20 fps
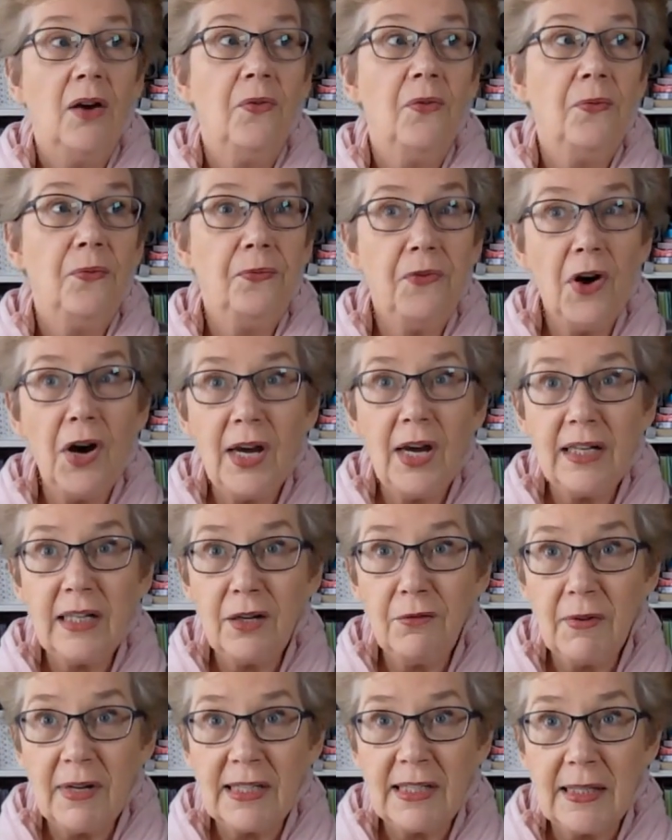
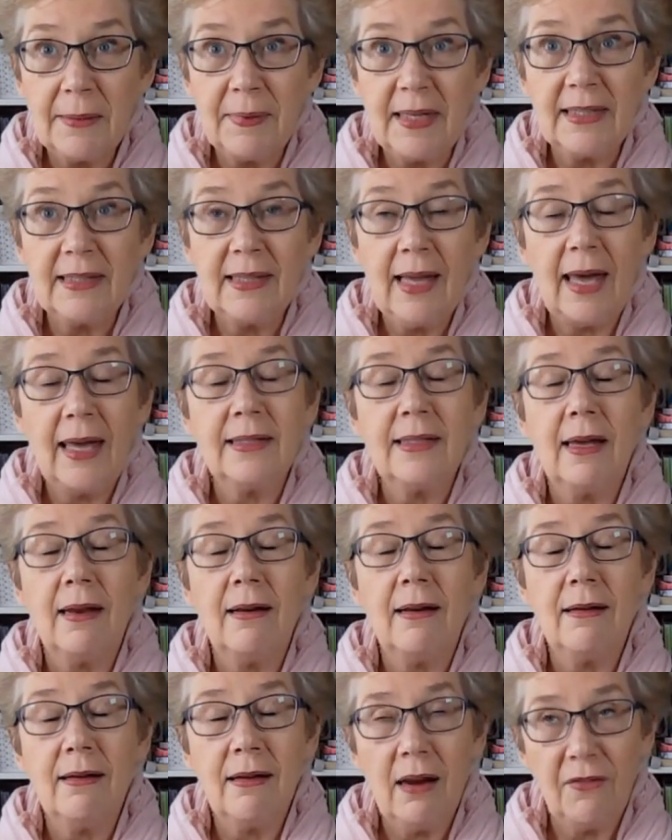Finding recipes has
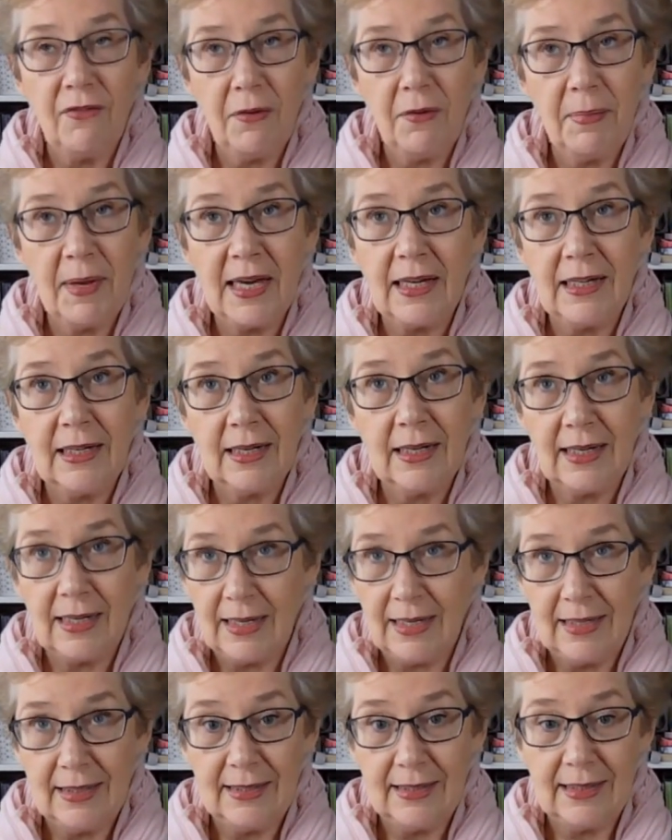never been
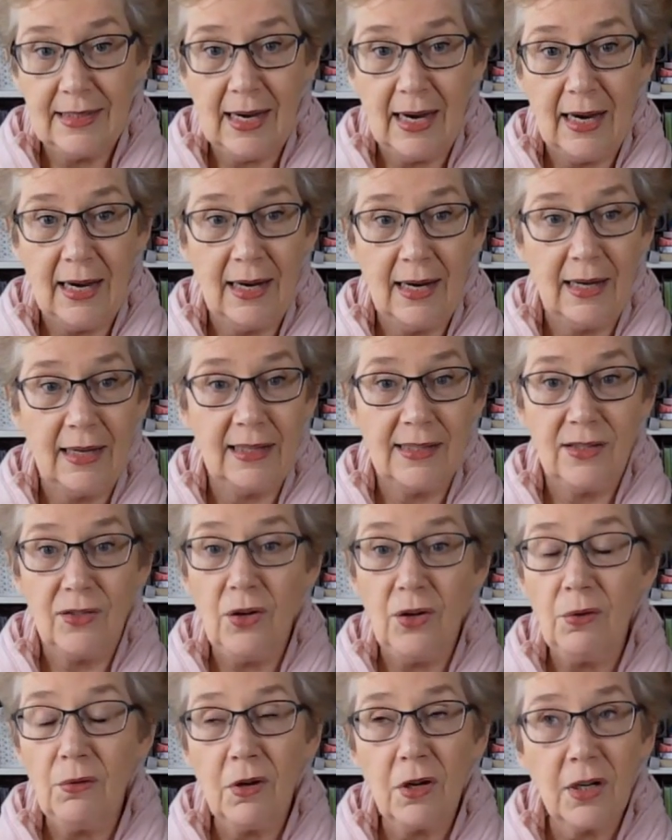easier. It's
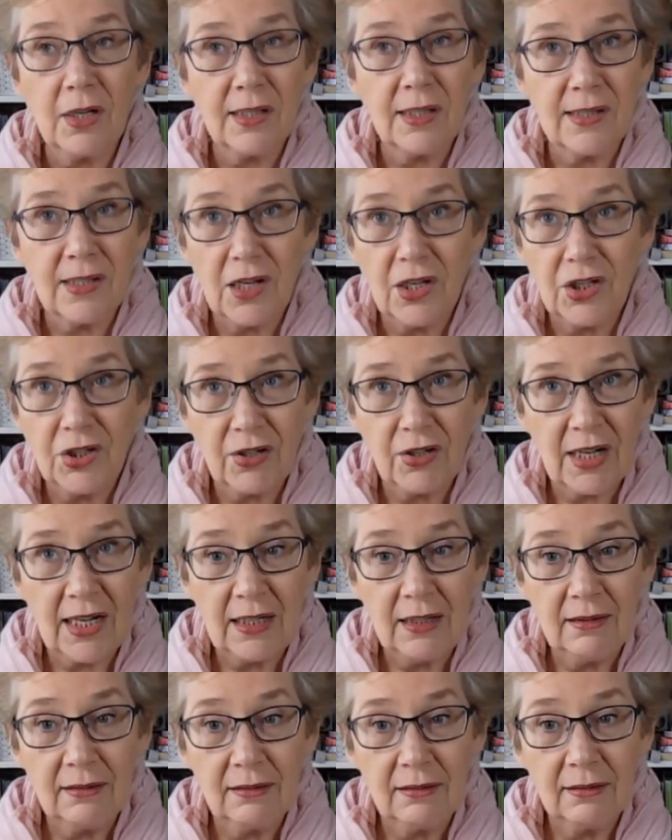not rocket surgery.
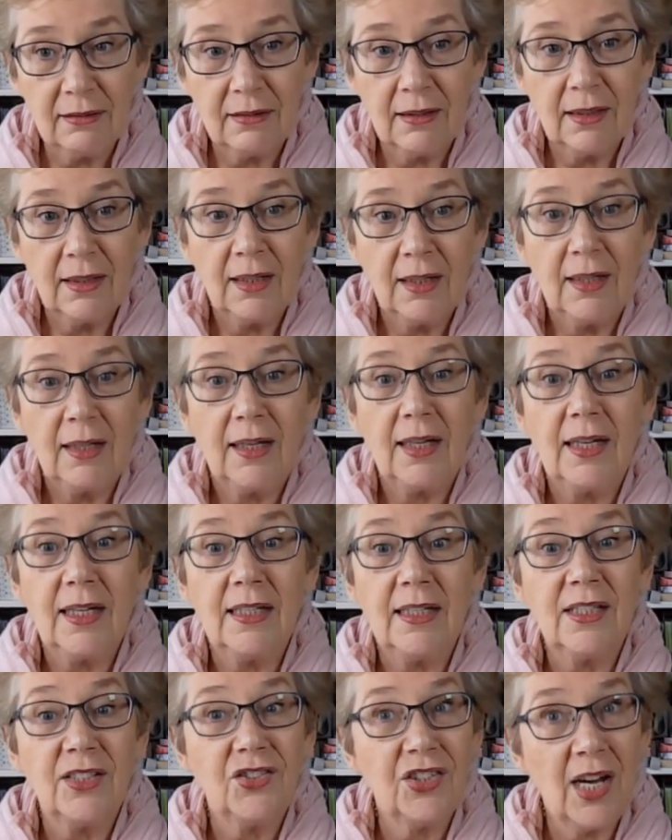
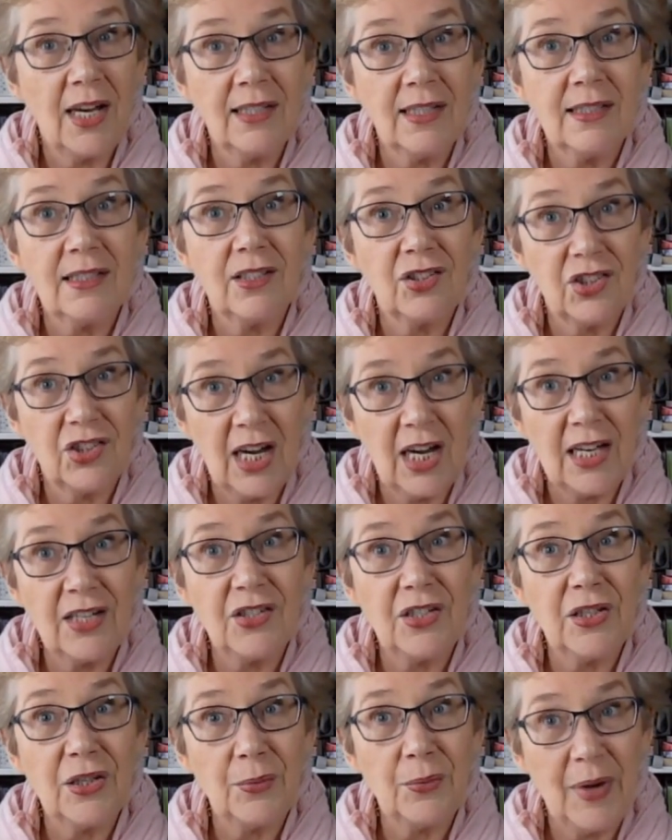It's just
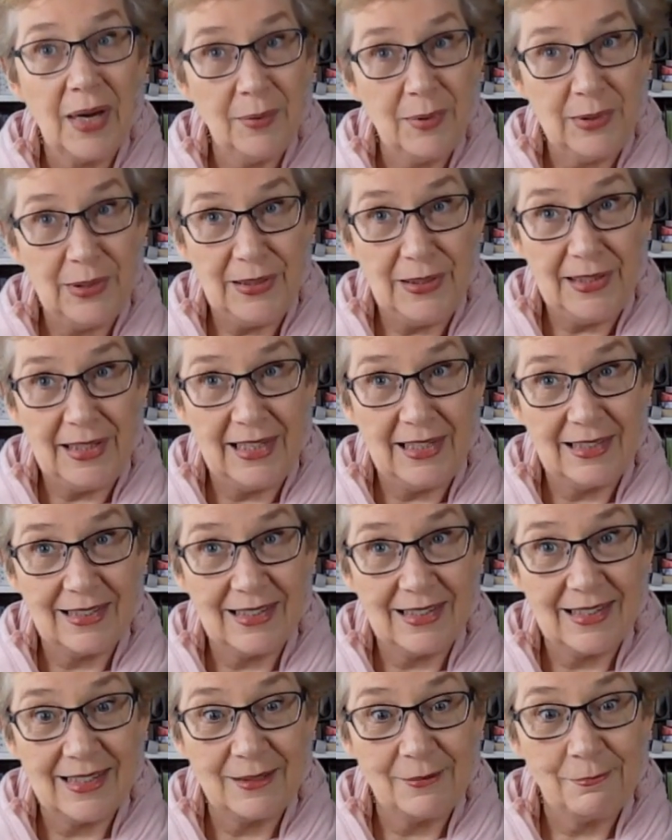changing the way we do
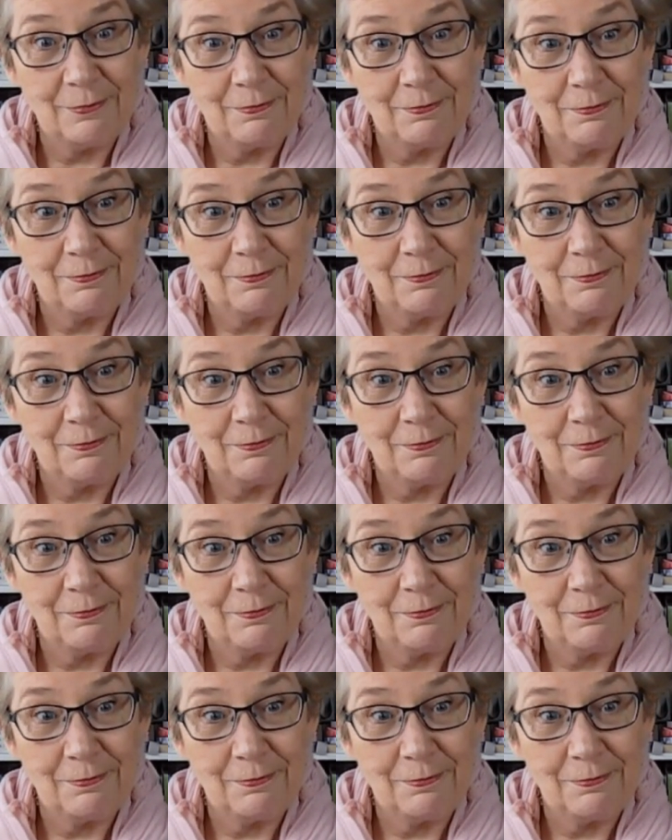things.